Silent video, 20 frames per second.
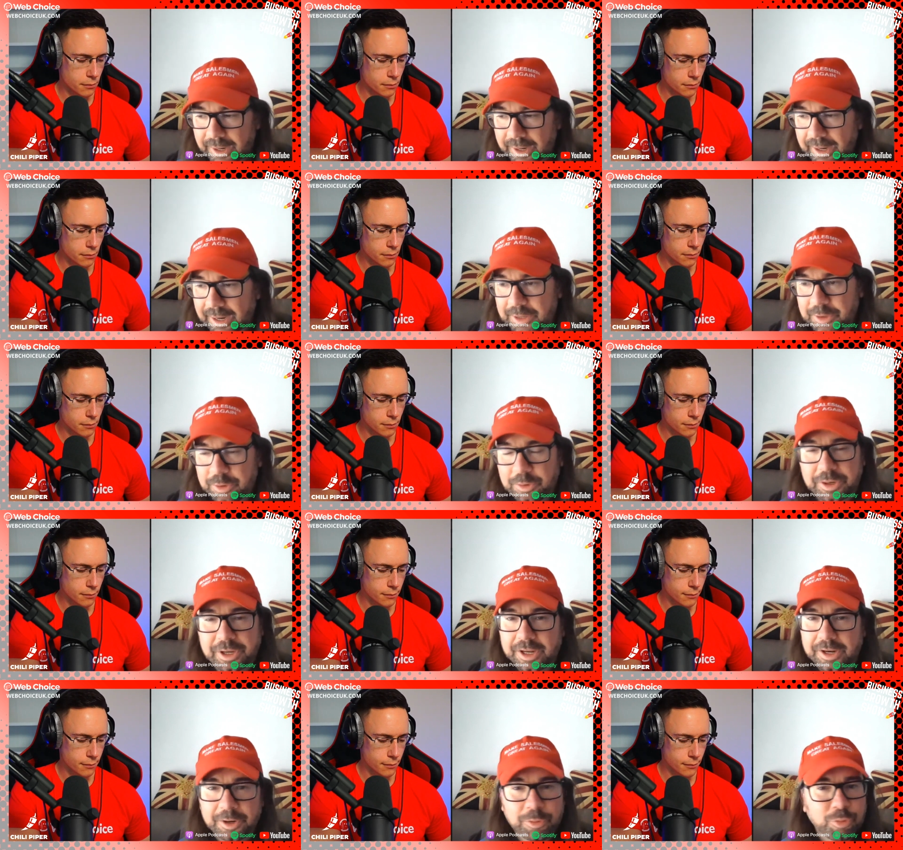Speaker 1: And you
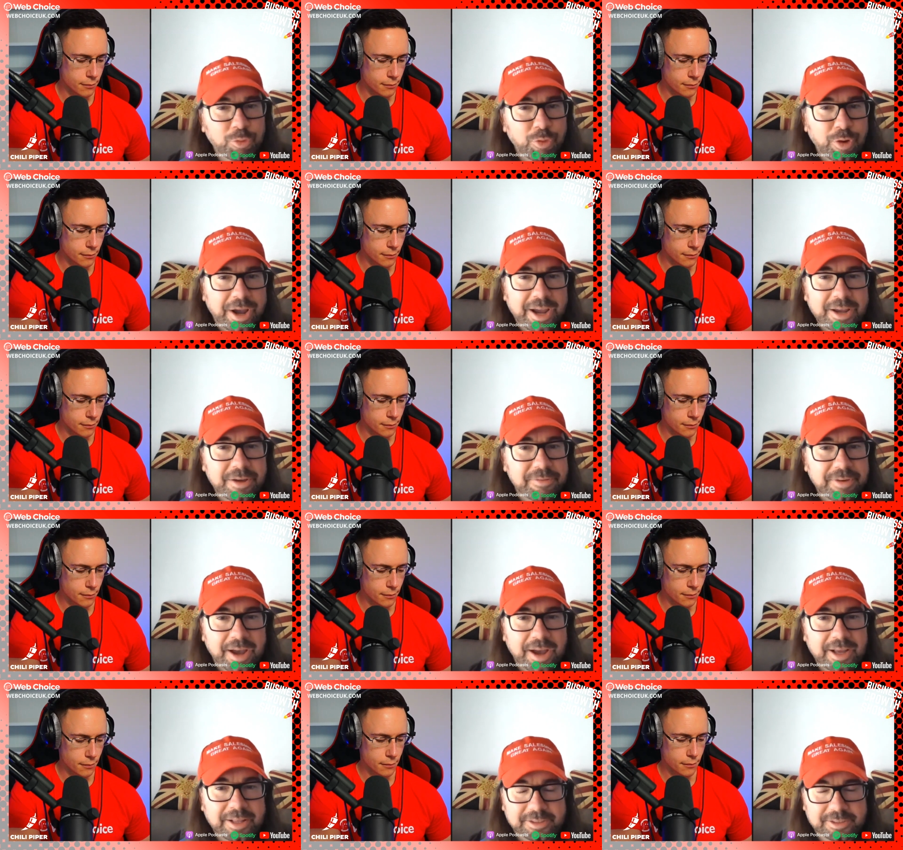get an array of
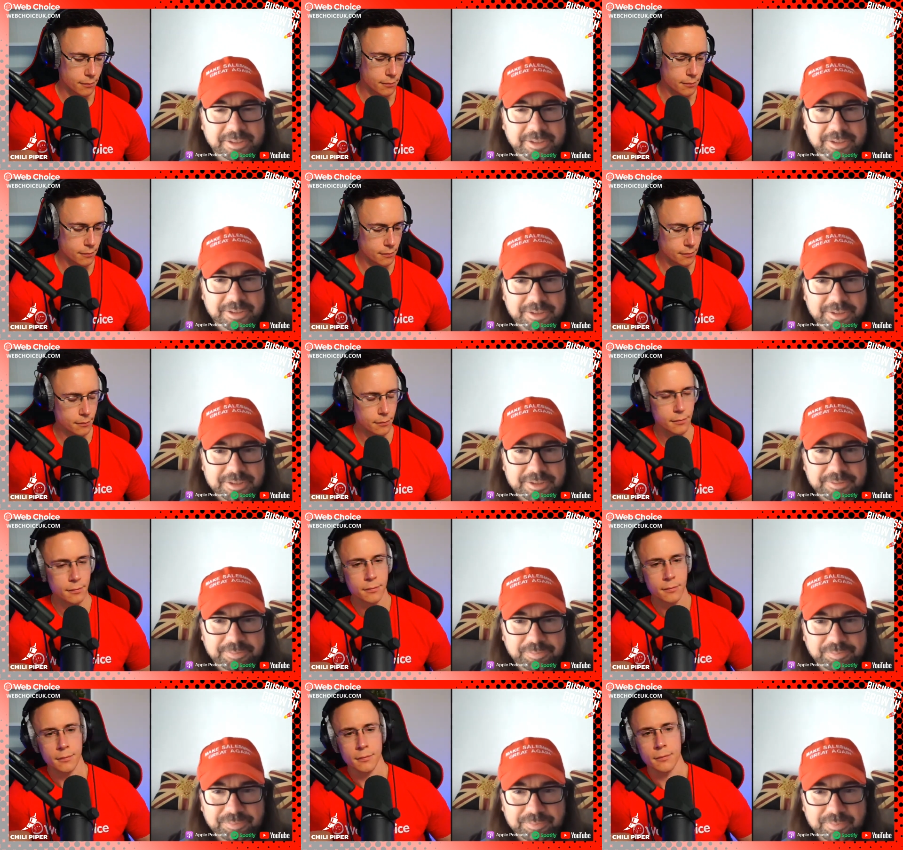answers
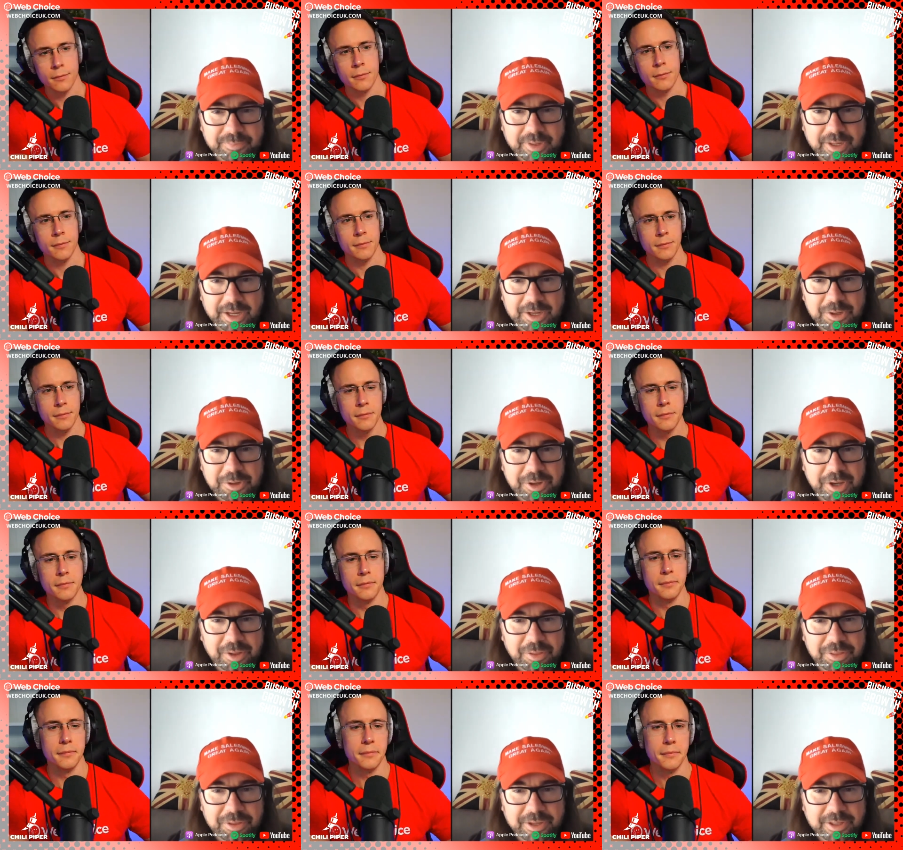and you mm.
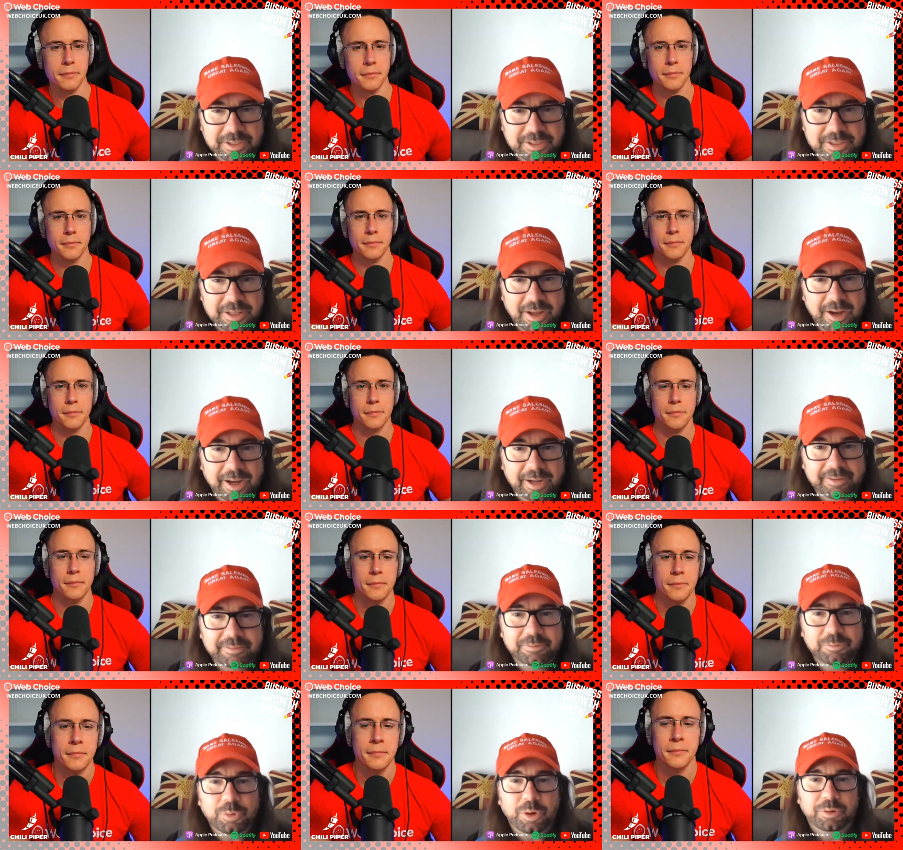get things like,
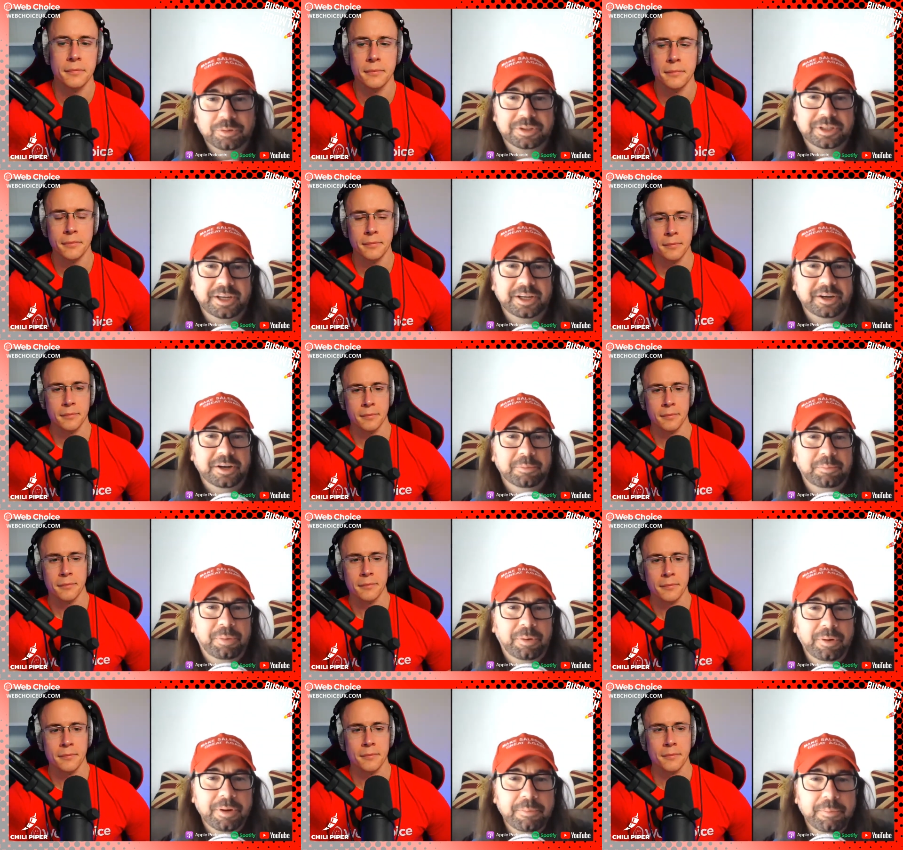well, to get an
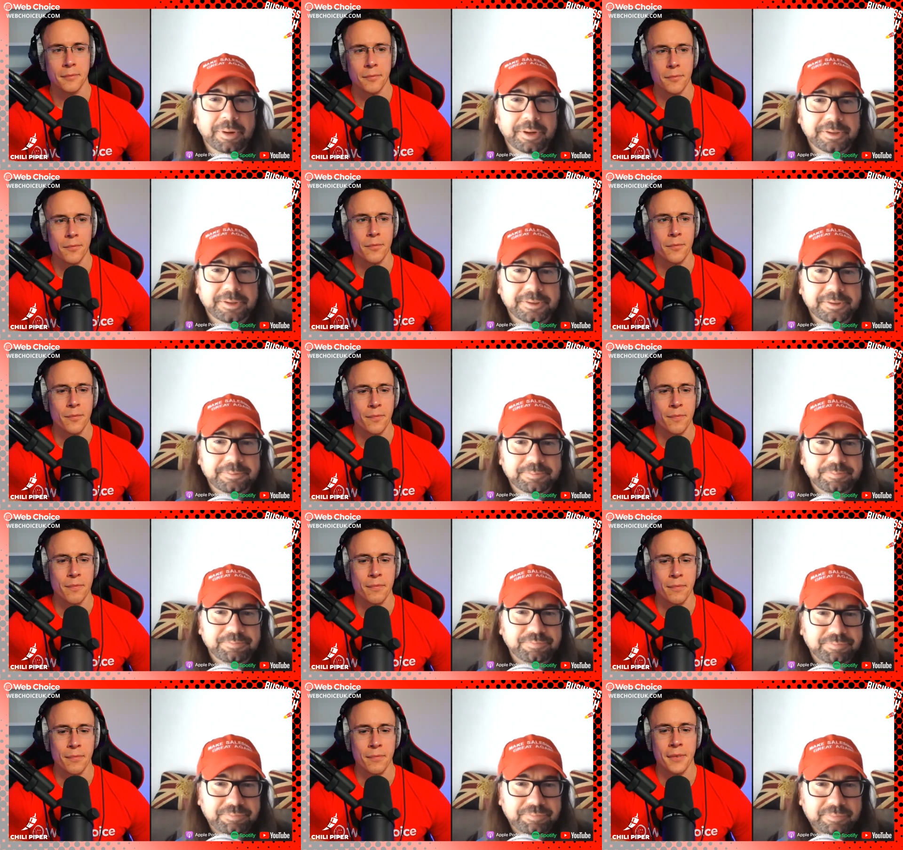appointment,
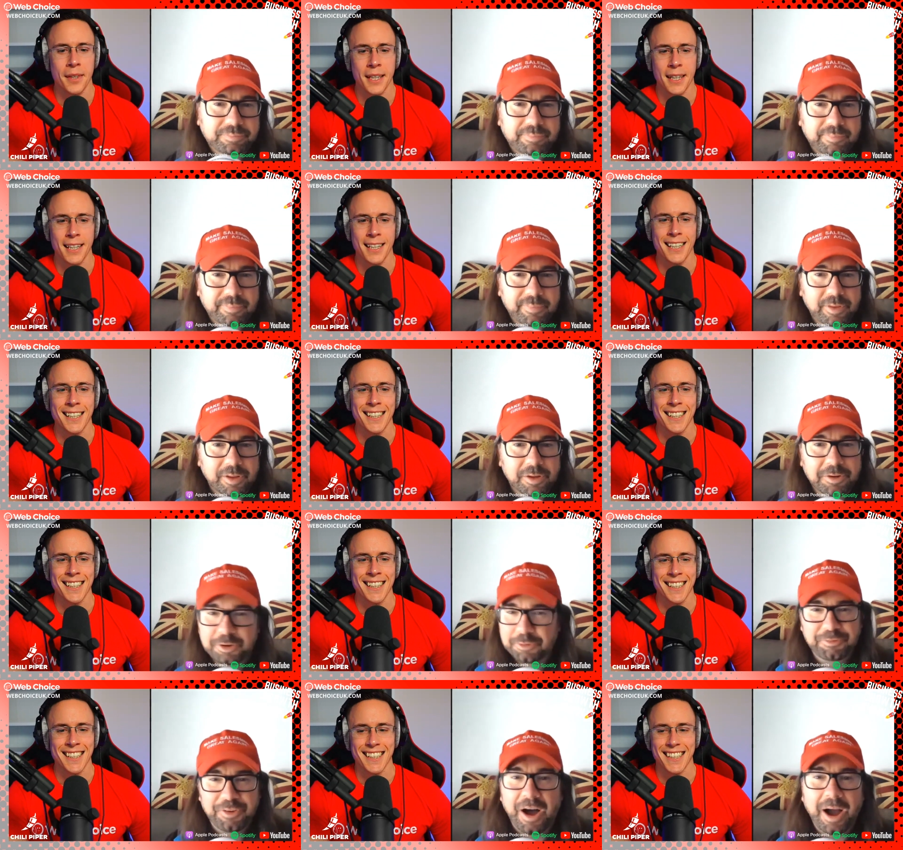
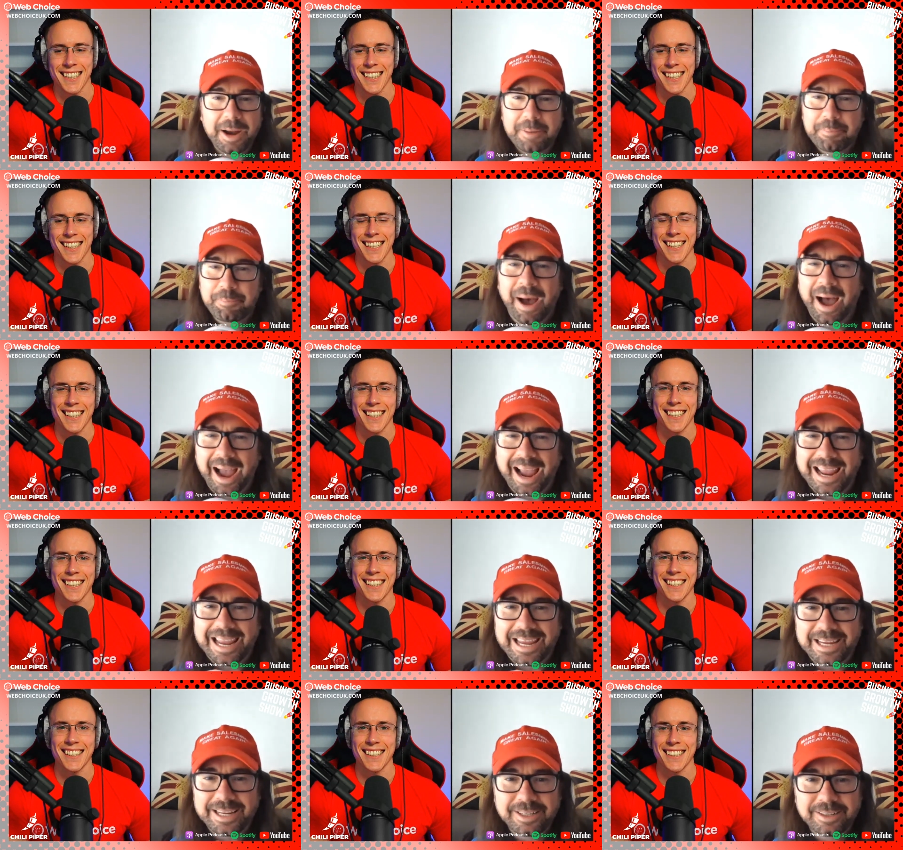to find
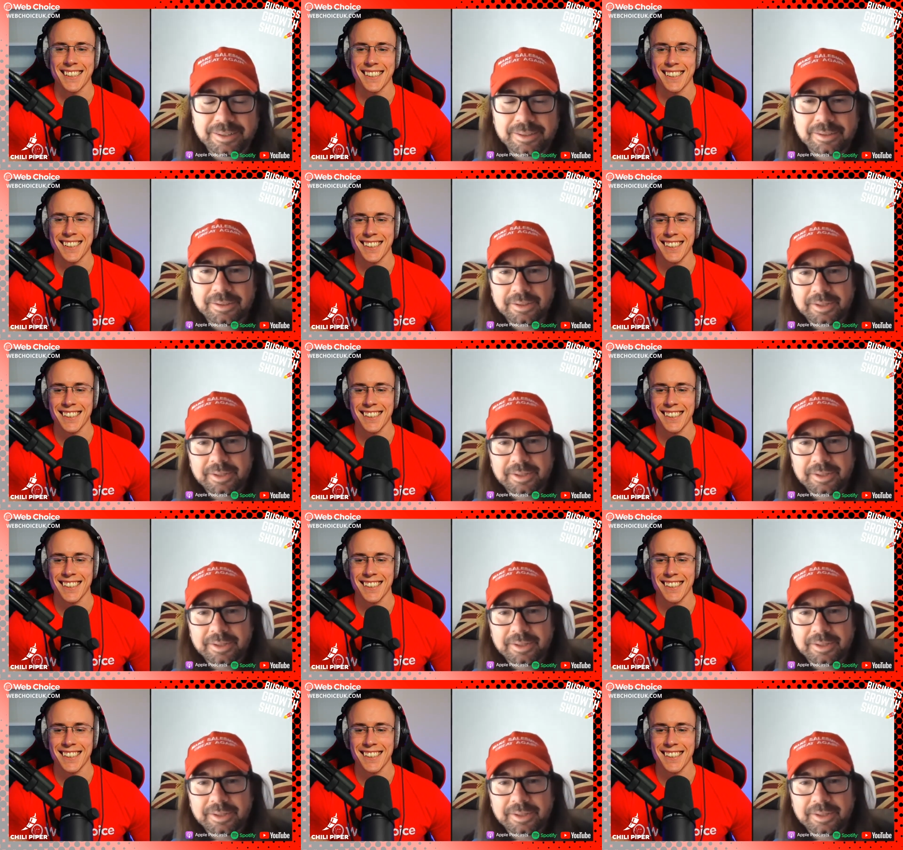pain,